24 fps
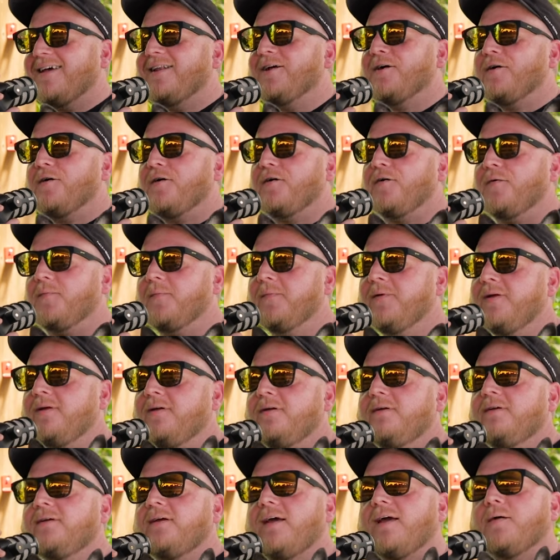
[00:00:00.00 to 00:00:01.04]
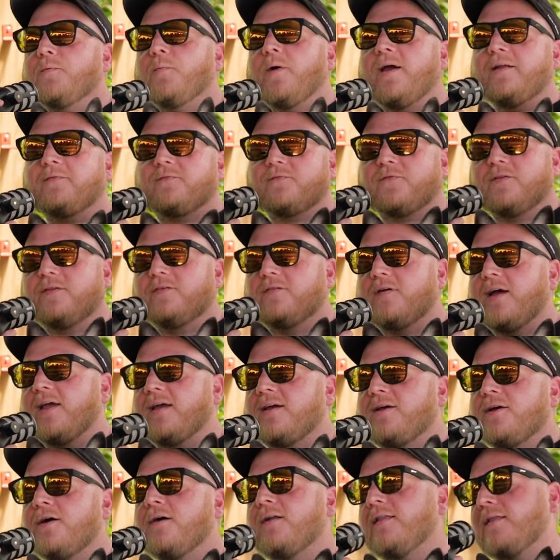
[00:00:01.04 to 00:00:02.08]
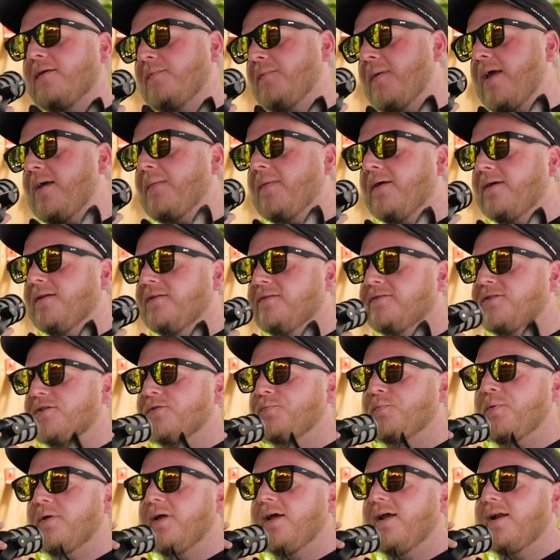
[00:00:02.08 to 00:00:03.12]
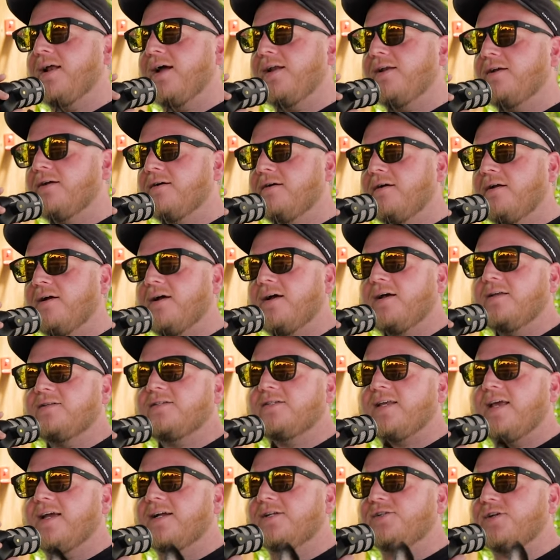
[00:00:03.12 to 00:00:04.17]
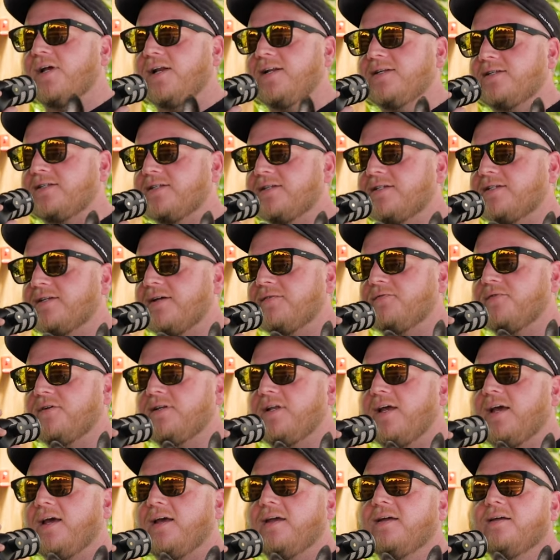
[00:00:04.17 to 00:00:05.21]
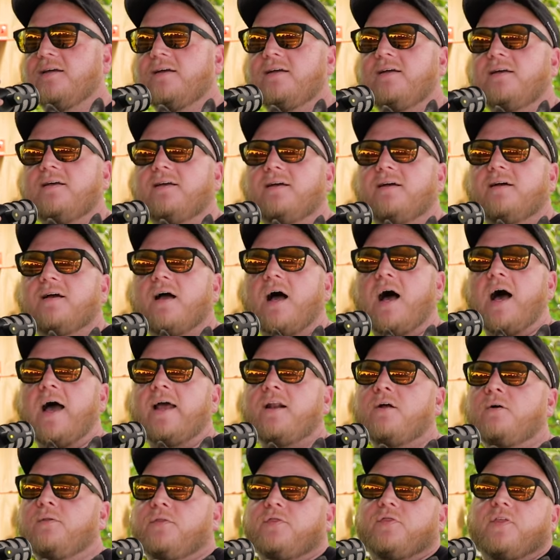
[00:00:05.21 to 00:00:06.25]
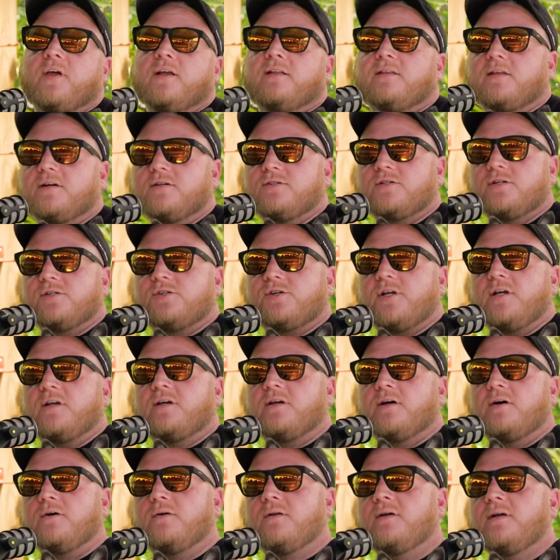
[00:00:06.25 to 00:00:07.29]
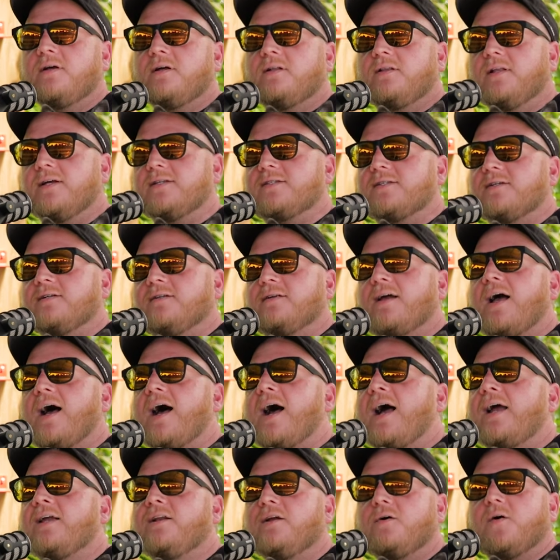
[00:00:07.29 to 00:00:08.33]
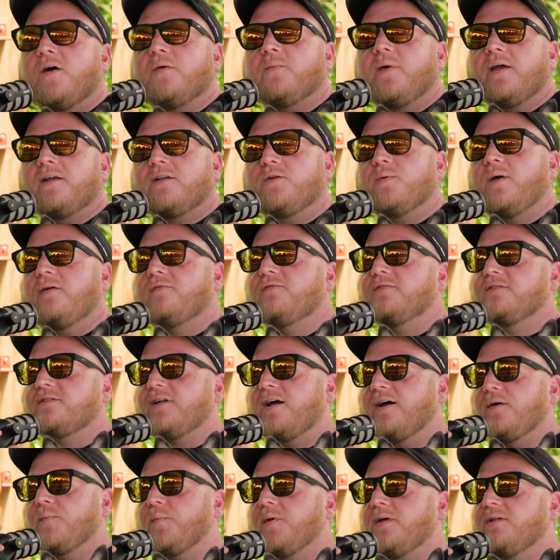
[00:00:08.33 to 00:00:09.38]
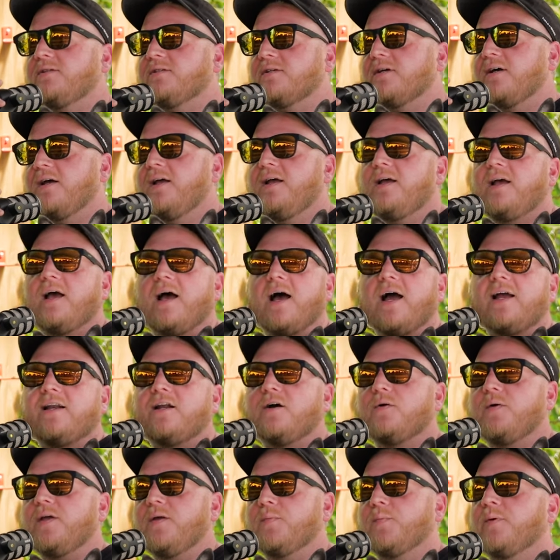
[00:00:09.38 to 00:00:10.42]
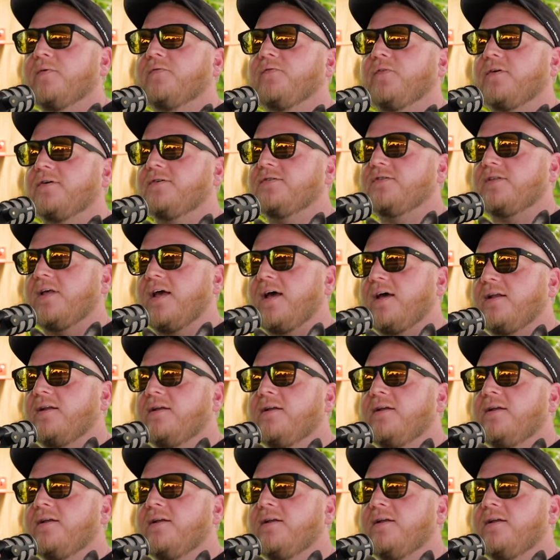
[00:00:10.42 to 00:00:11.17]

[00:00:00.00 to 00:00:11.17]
at home and wait for the right code, and then maybe just play it on your uh, Sega Genesis every day. I don't think there's a cheat code. Listen, I know I make New Haven style pizza. Yeah. I know he prefers that.